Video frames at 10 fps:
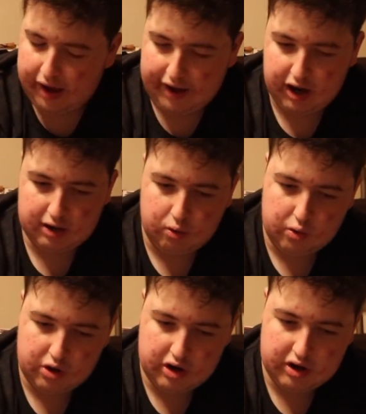I got
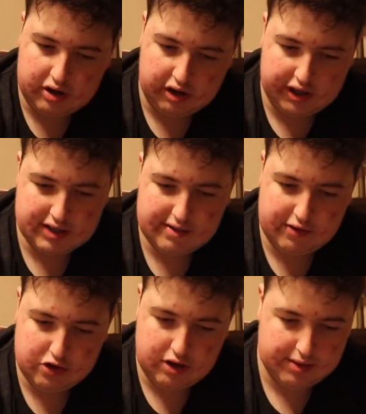ordered on Instant
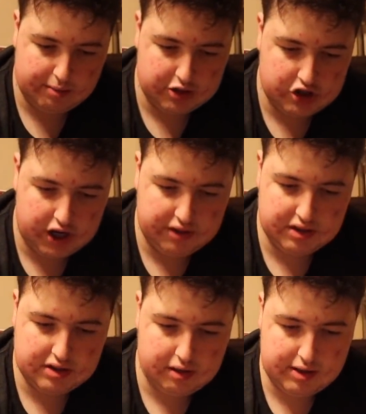Fusion. I was able to chain
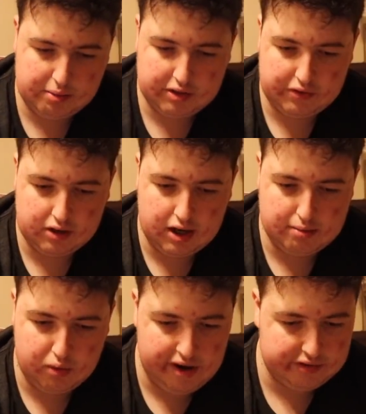this, and I was able to full
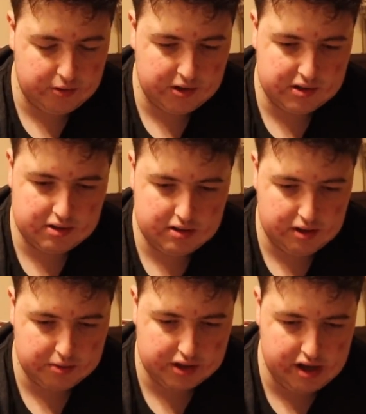combo afterwards.
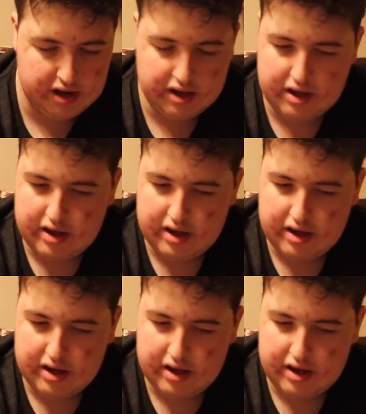That was good.